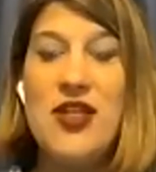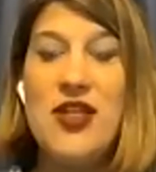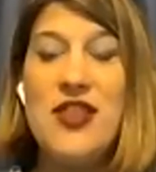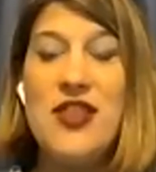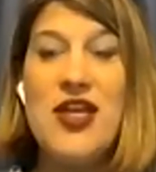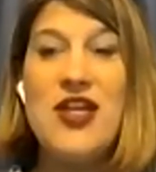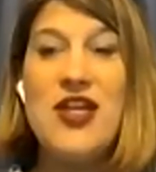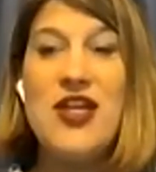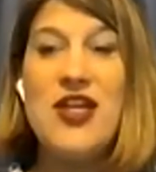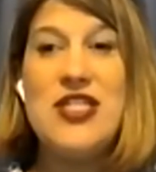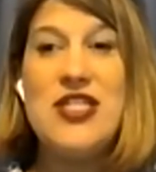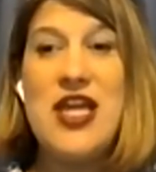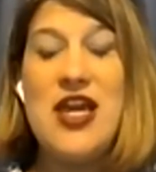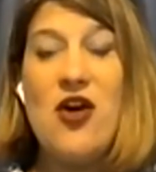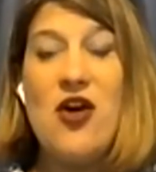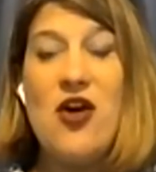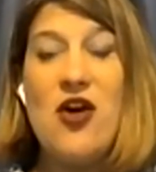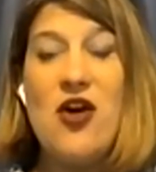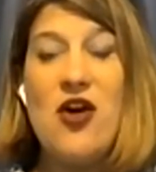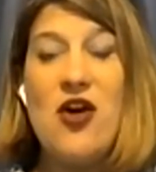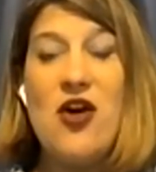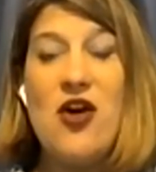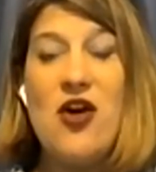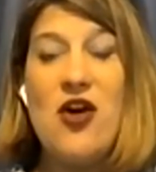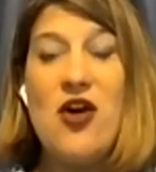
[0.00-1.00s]
that you're
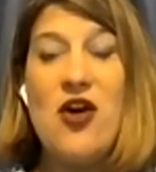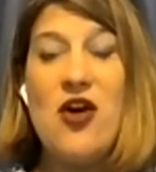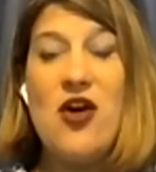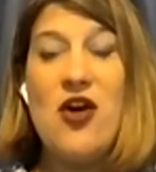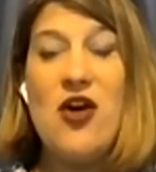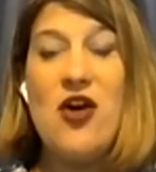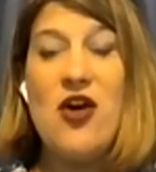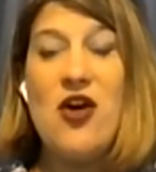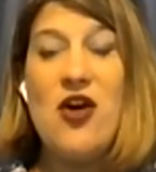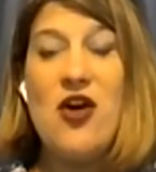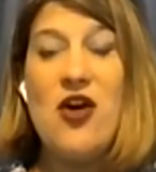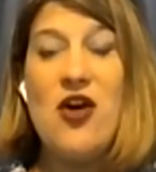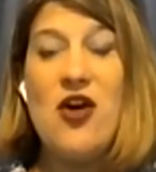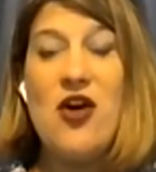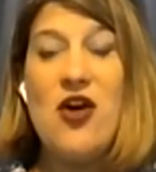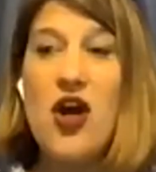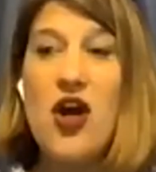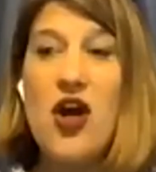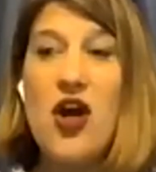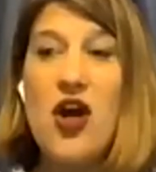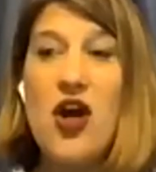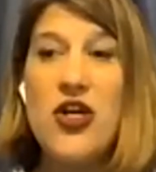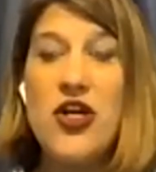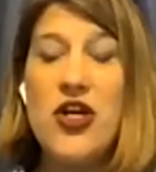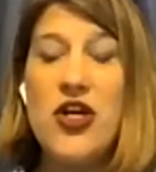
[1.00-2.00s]
staying home because it is a
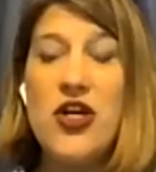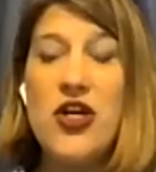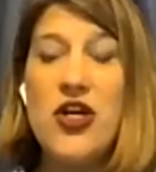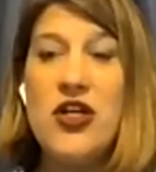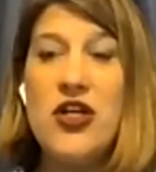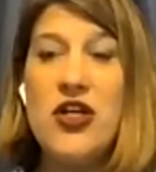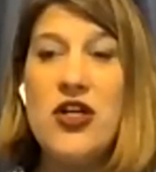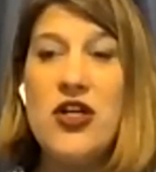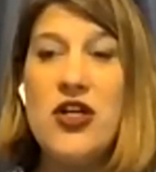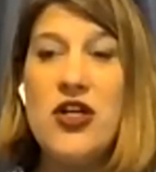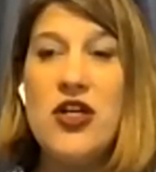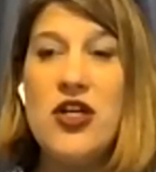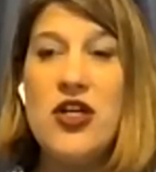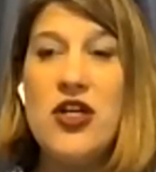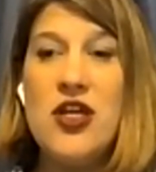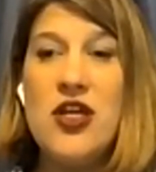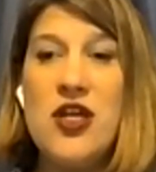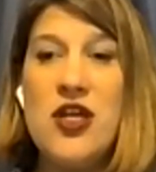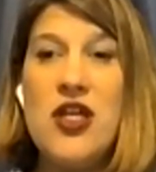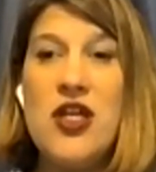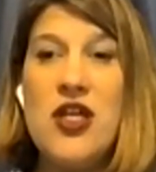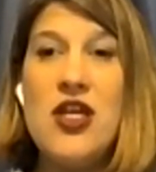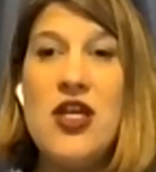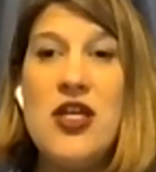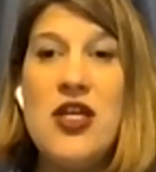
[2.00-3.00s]
lot harder
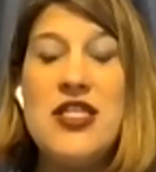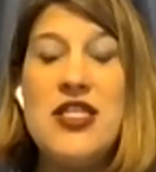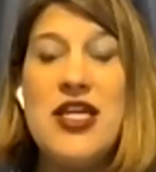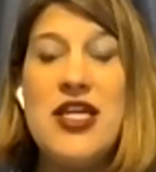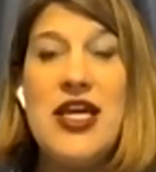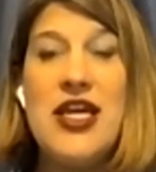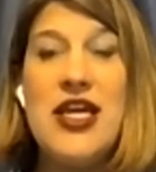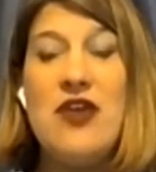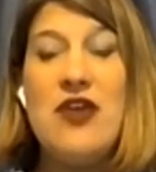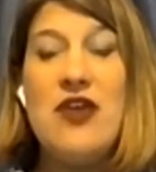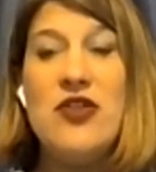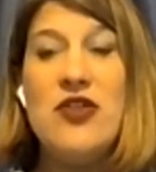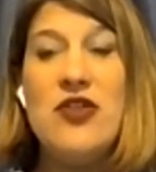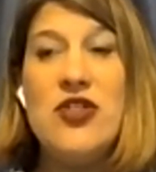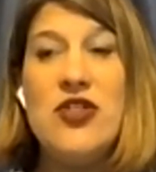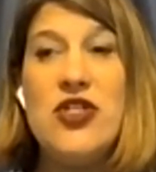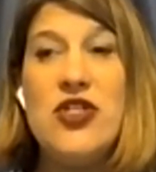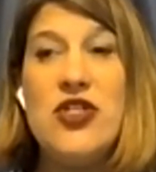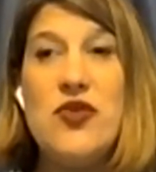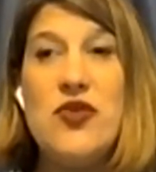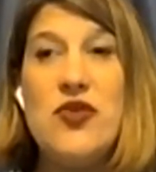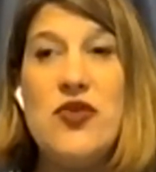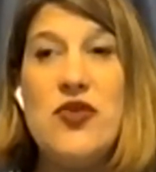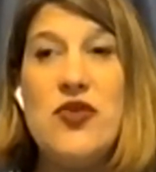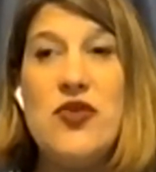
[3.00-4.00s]
to get out and
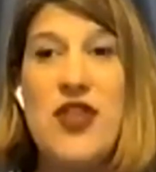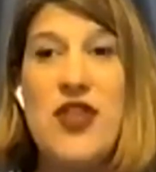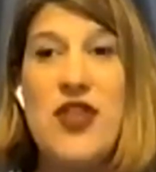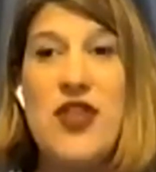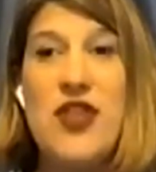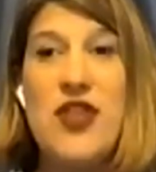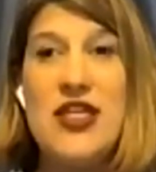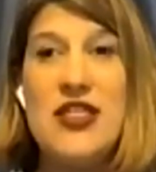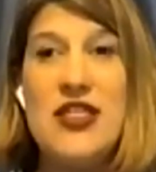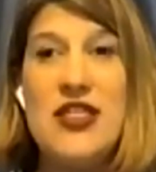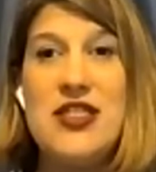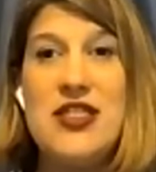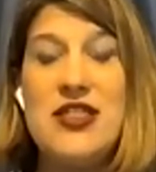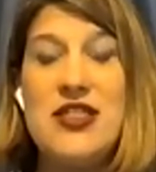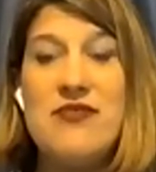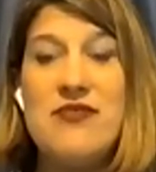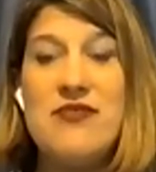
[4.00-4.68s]
do things.